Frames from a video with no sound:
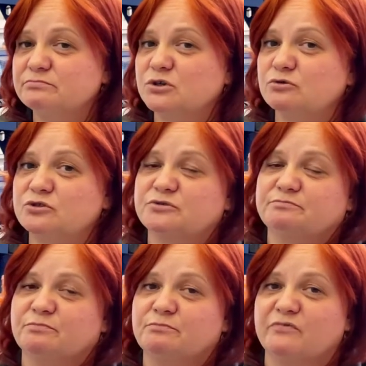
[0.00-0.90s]
good
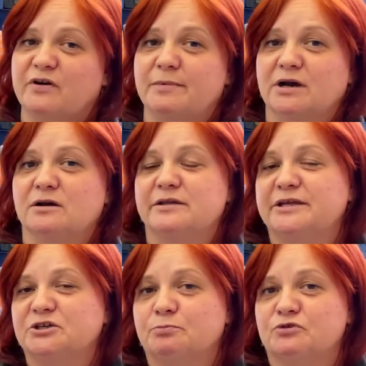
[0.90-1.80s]

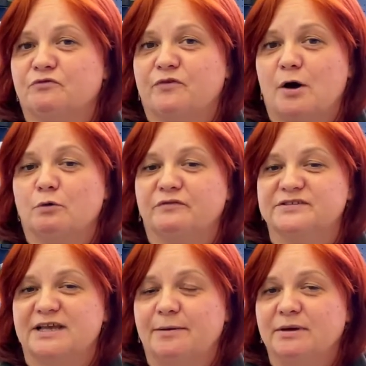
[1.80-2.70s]
pharmacokinetic profile with
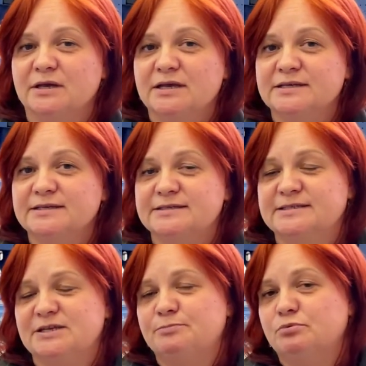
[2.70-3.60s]
some
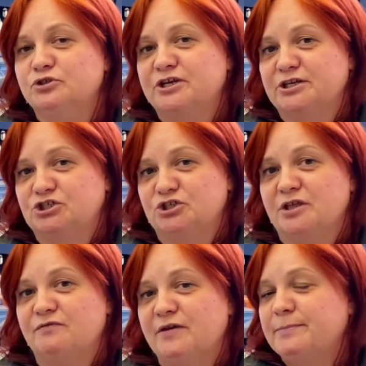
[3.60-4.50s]
CYP mutation
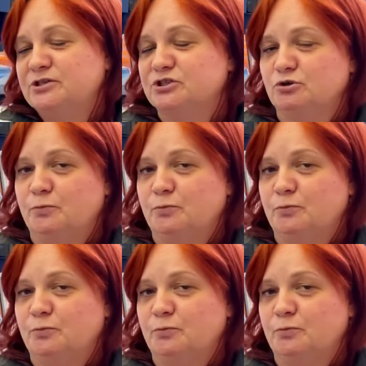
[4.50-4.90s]
in that particular